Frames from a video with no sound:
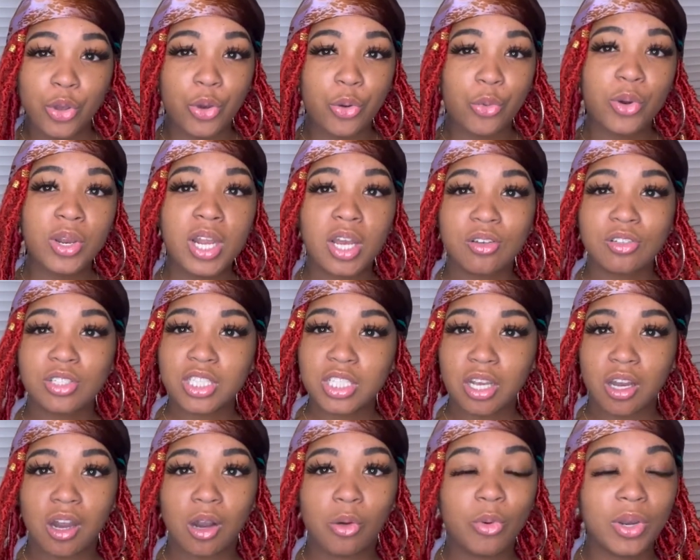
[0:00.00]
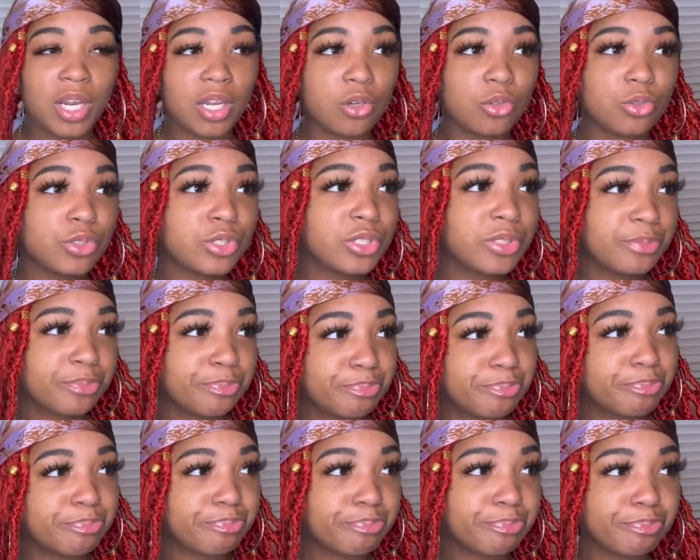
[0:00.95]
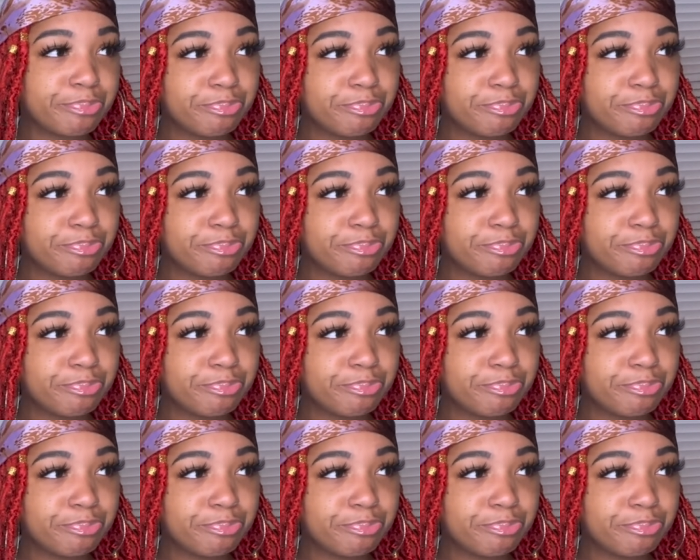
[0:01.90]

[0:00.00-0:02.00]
what else, y'all? What else? Hmm.